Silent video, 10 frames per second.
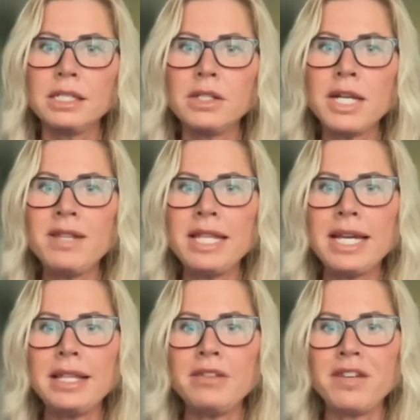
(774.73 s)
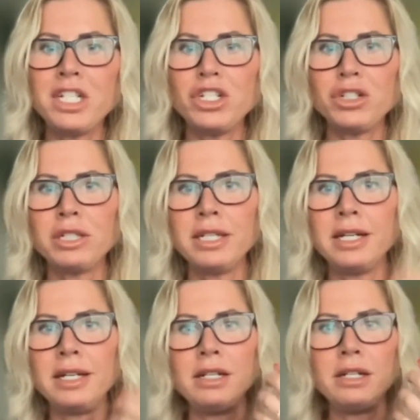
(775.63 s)
So even there, the facial
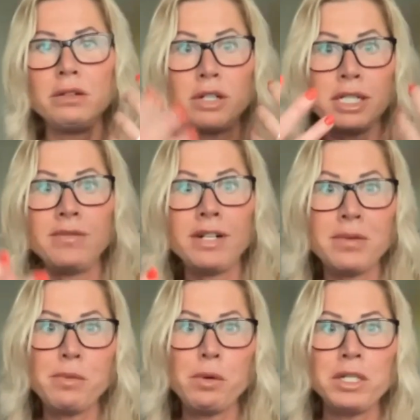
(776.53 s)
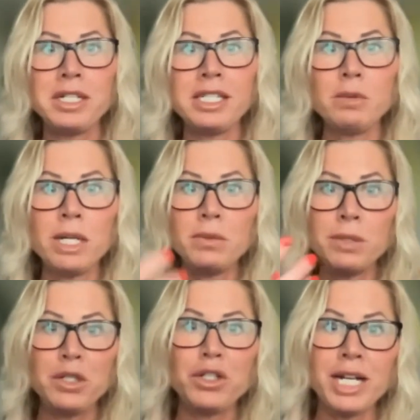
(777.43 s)
look is very important as well
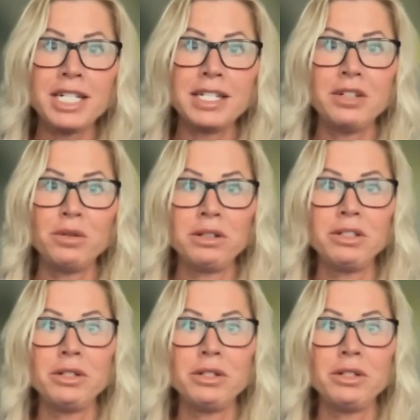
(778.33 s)
when you're tracking your